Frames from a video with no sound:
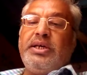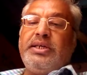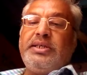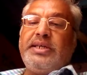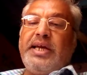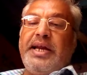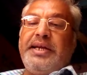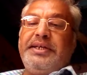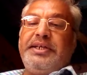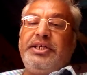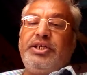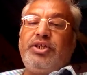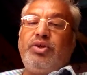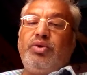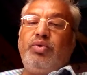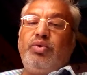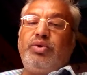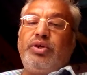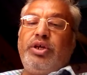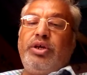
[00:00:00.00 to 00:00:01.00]
scientists
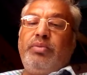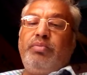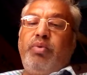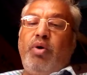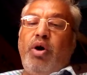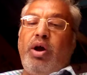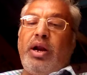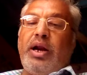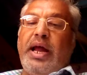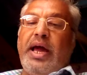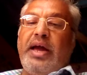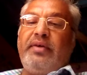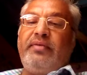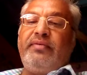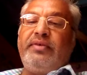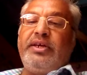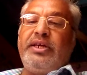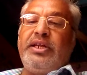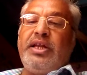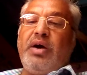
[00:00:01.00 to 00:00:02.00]
looking for
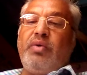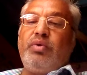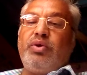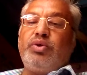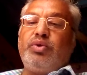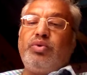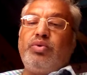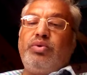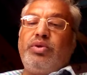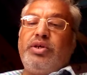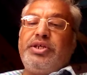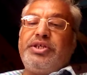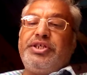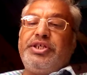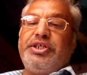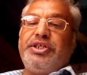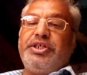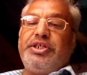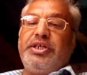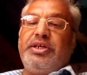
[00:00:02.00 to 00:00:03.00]
life in our solar
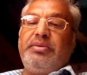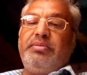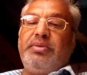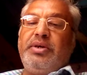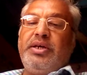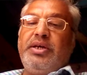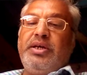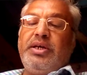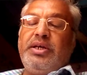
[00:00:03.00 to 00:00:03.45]
system